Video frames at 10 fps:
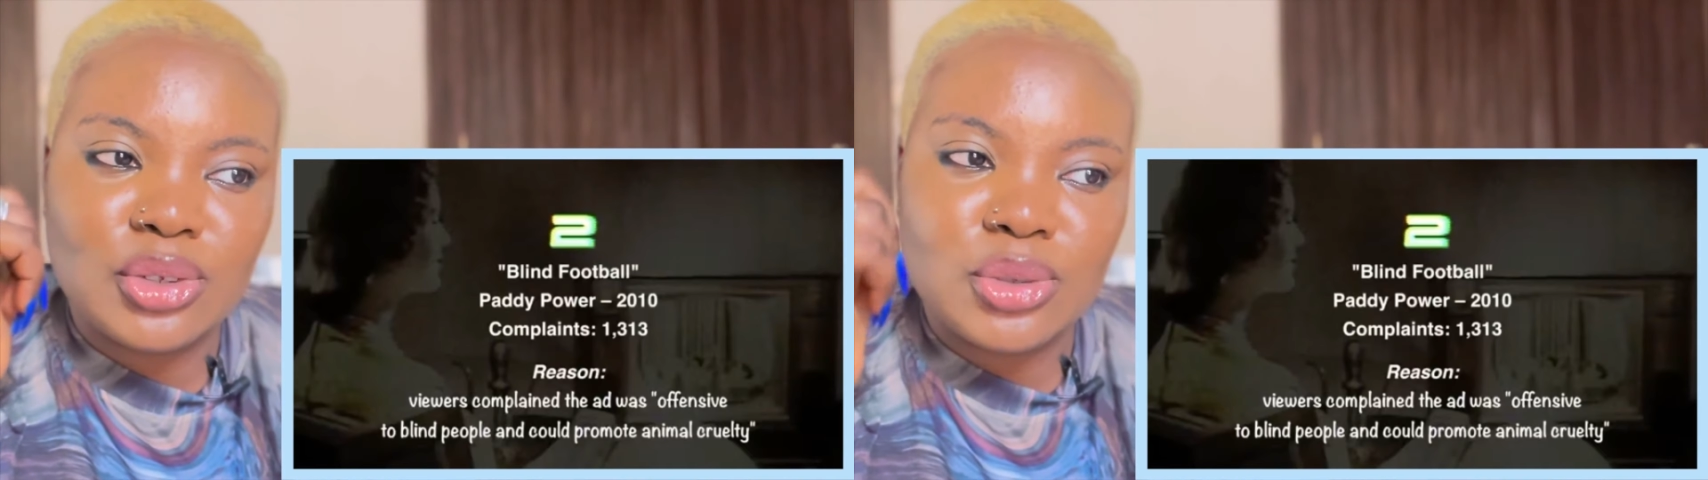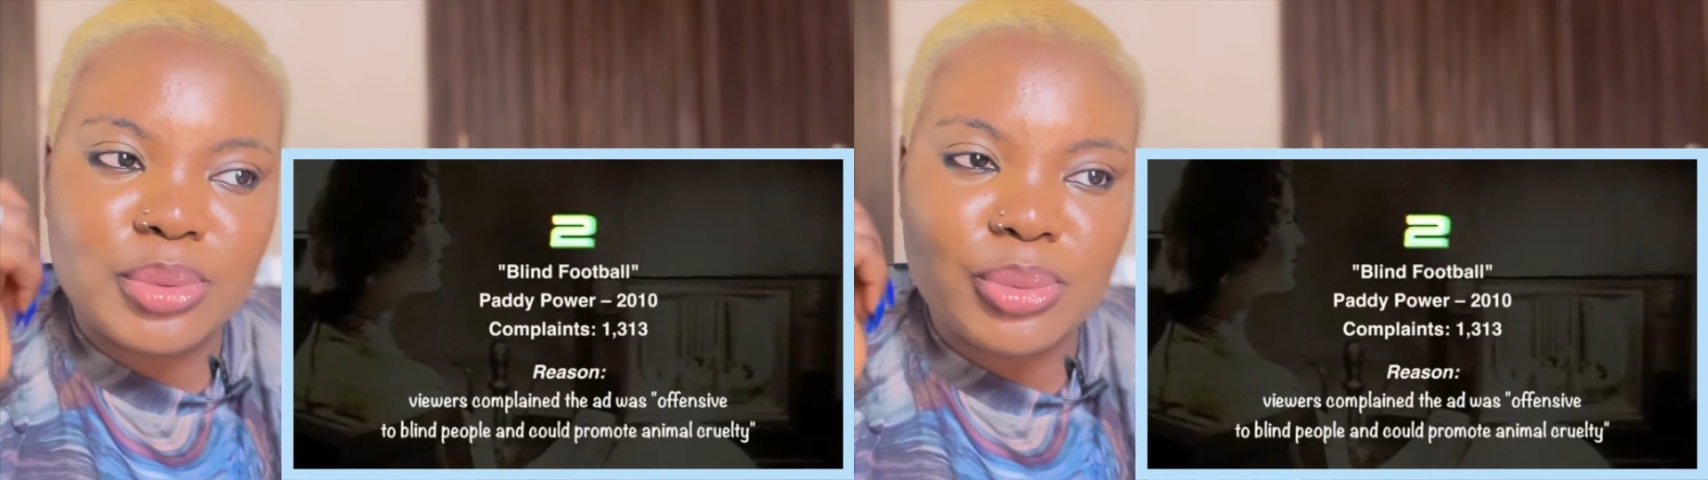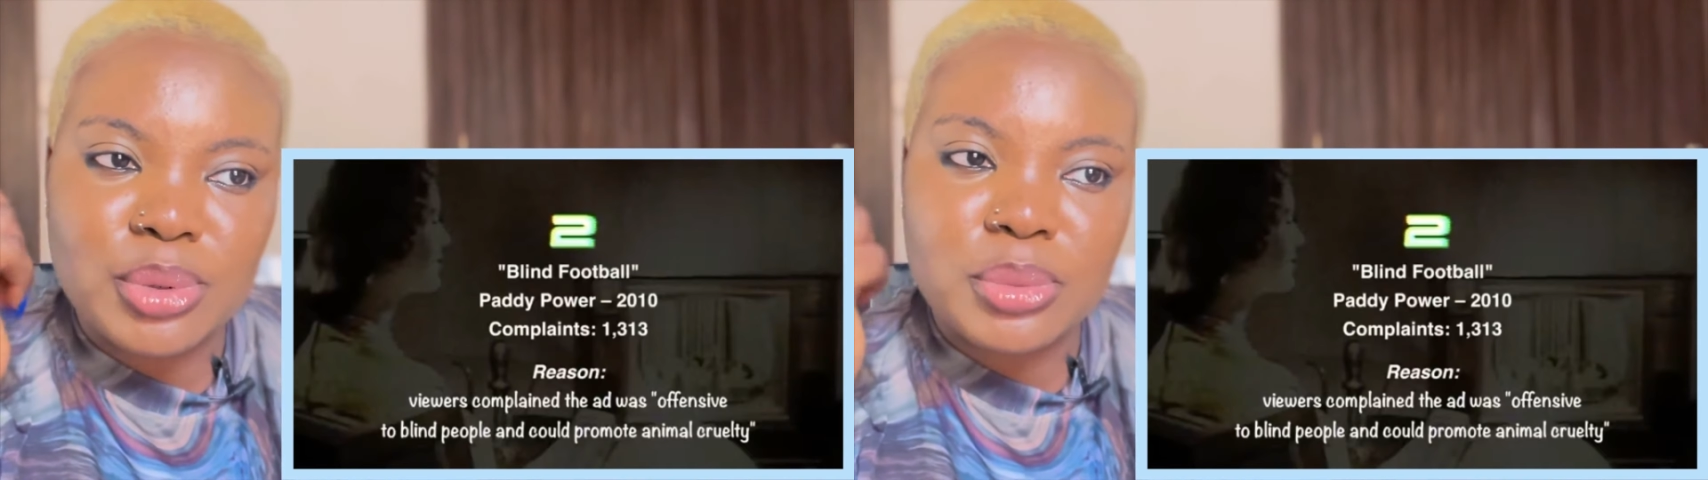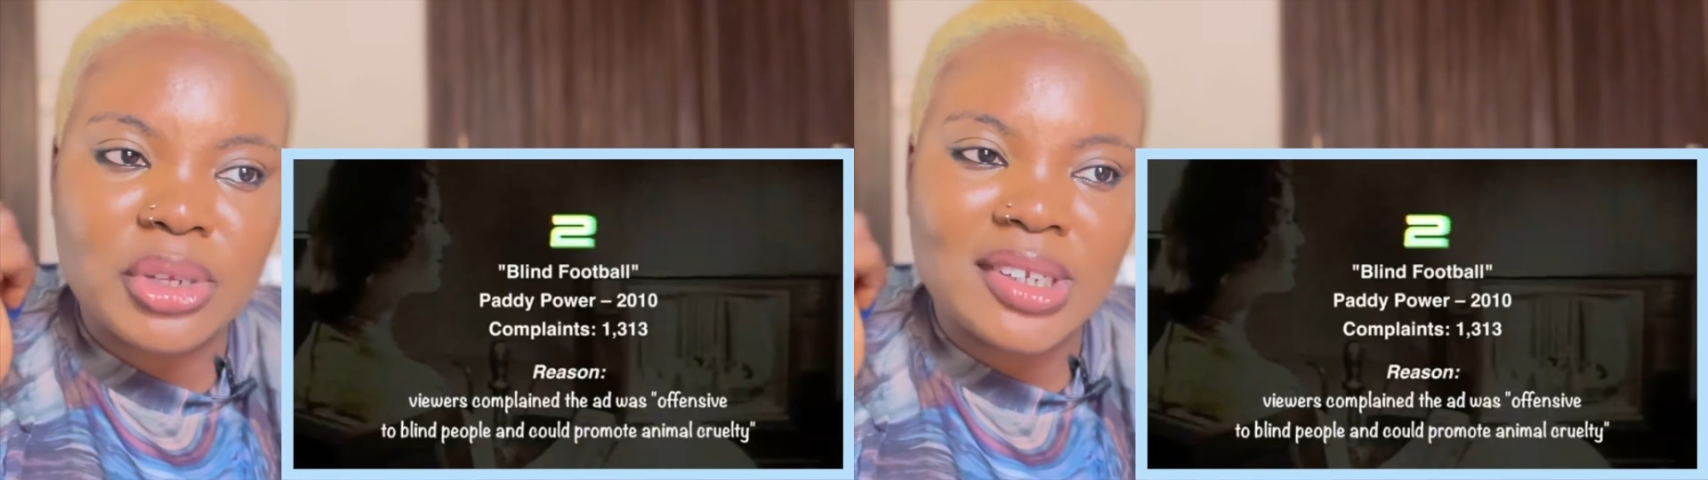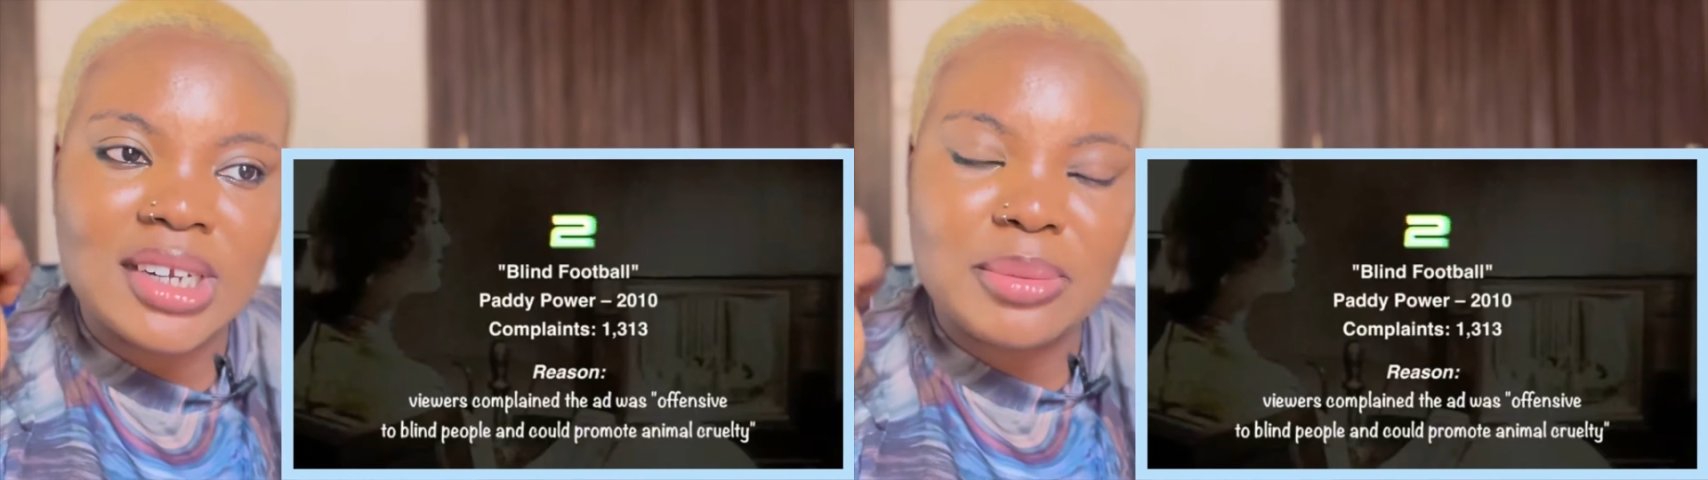to be
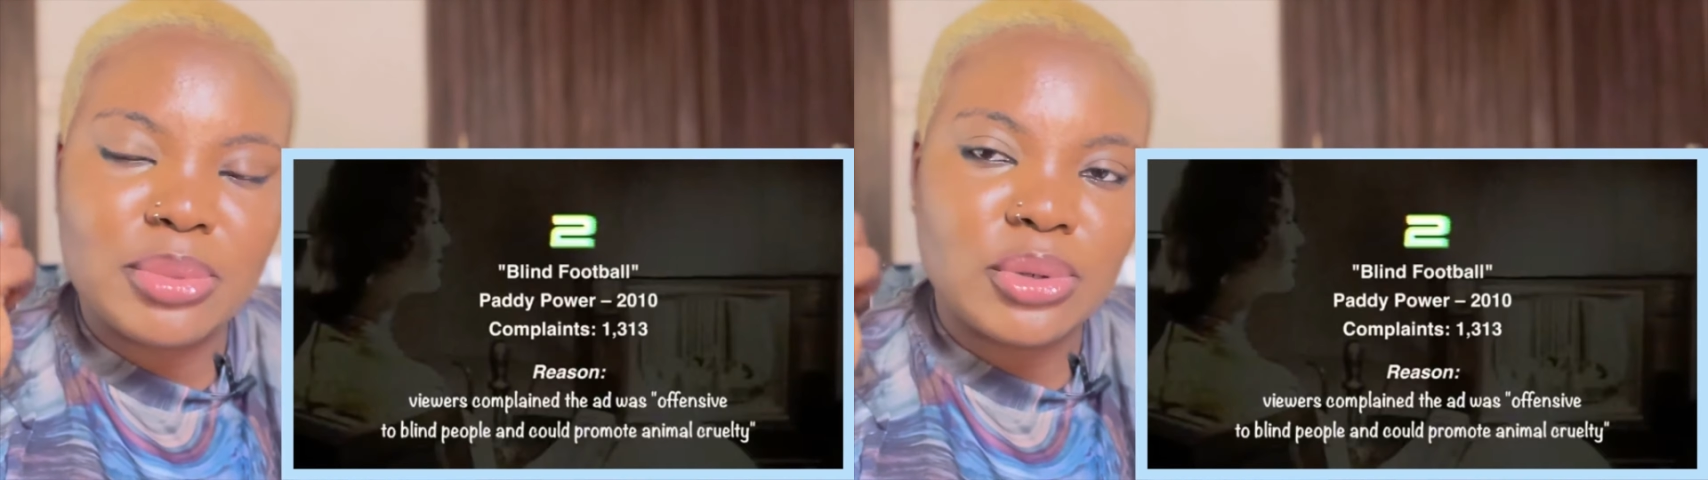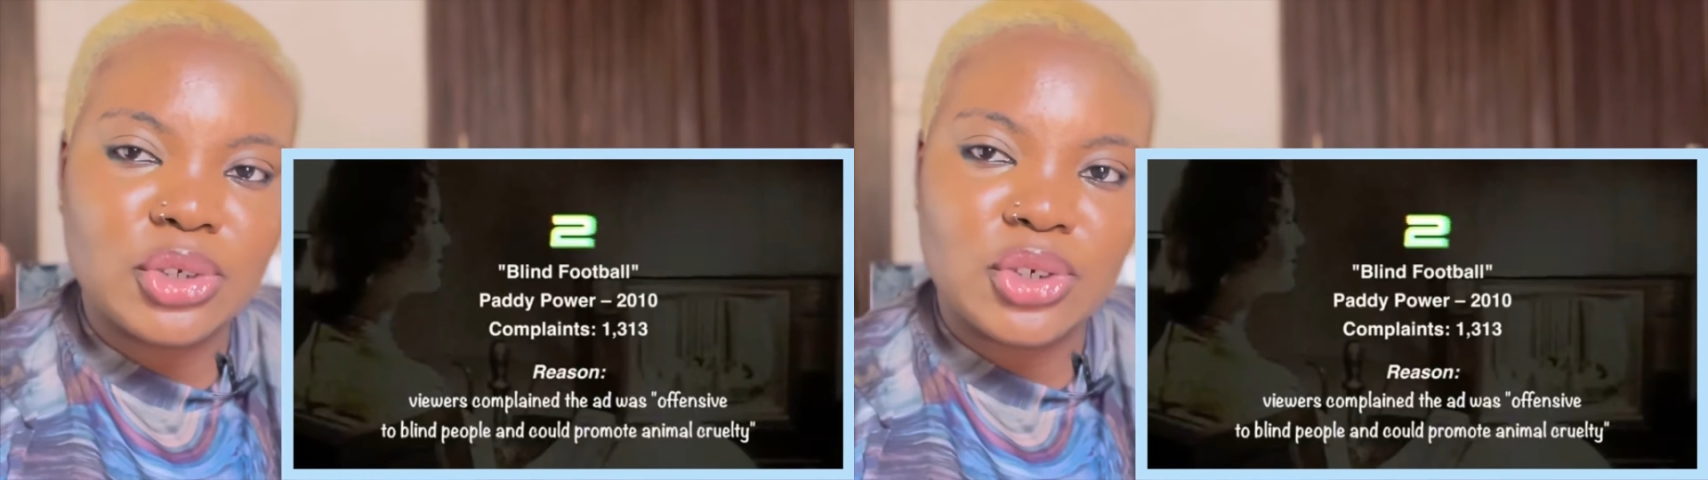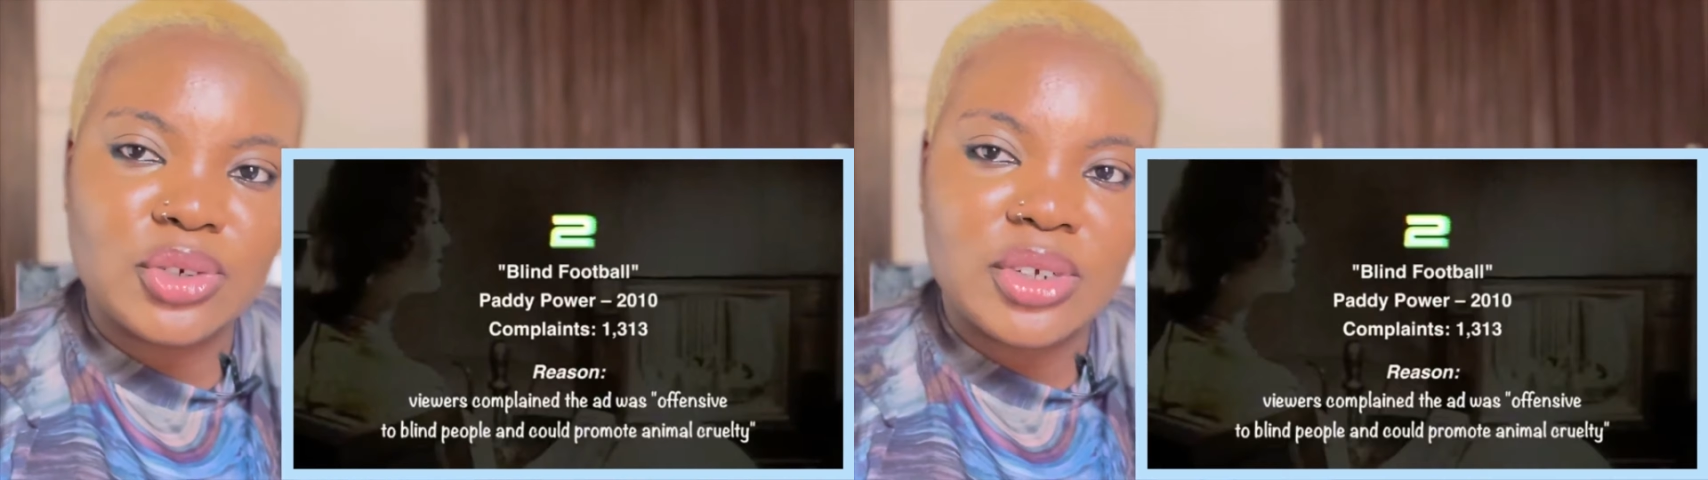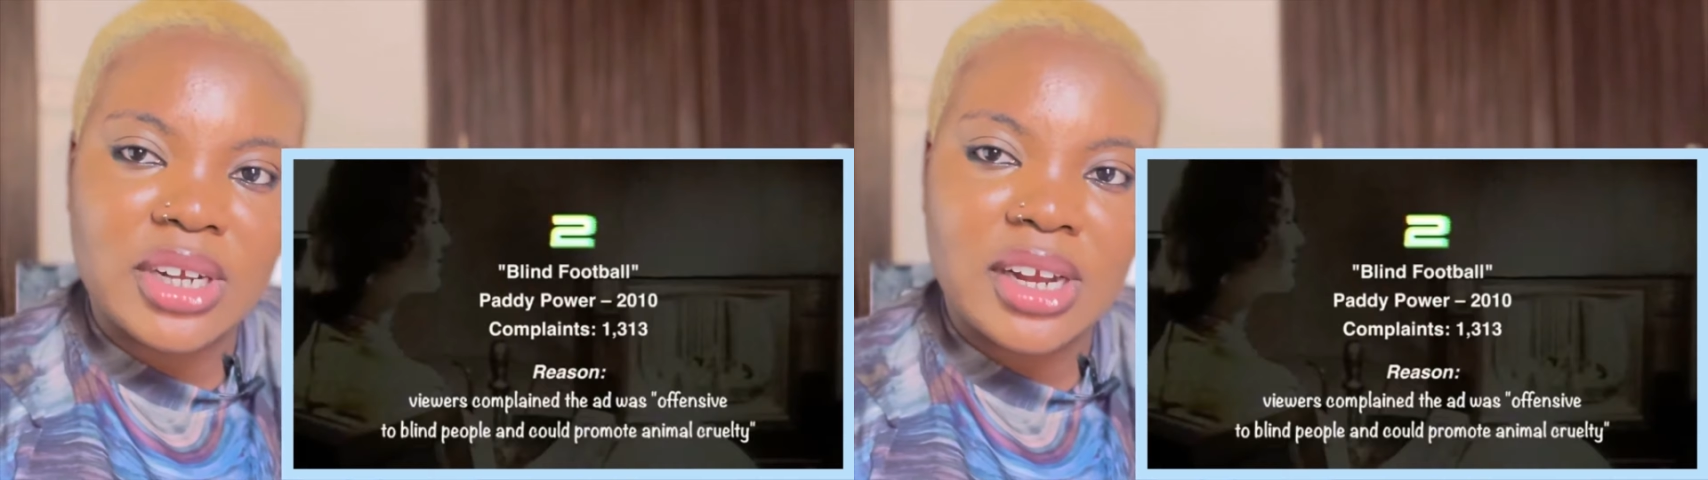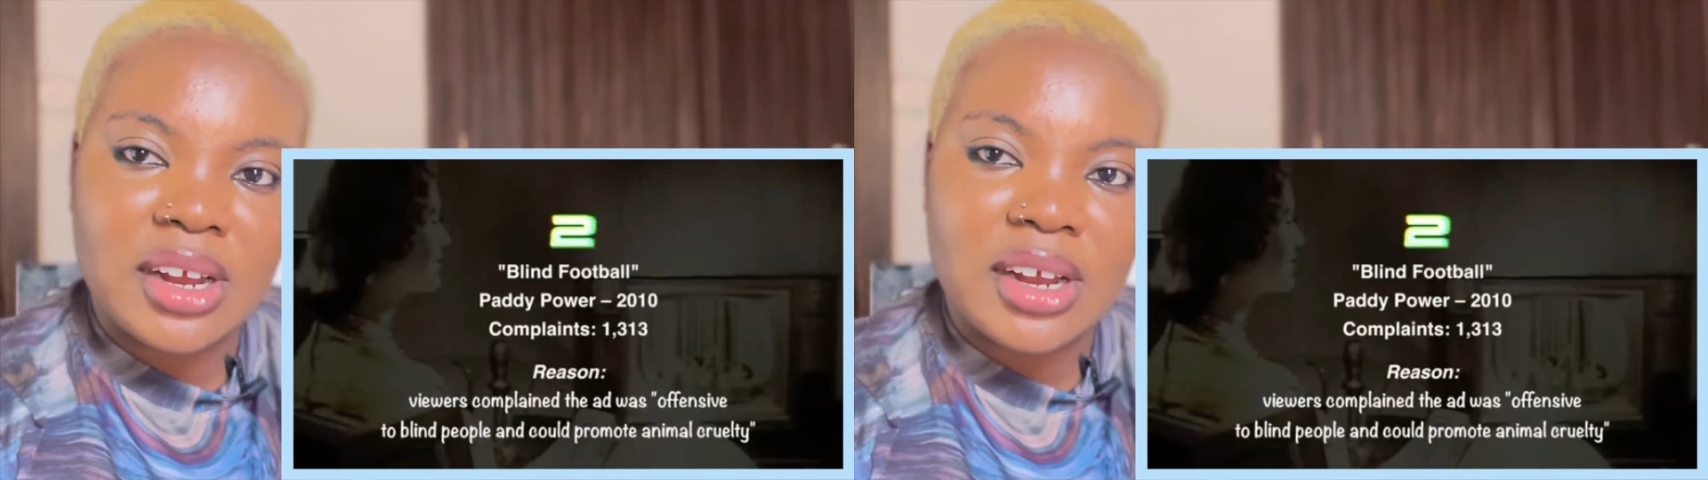promoting abortion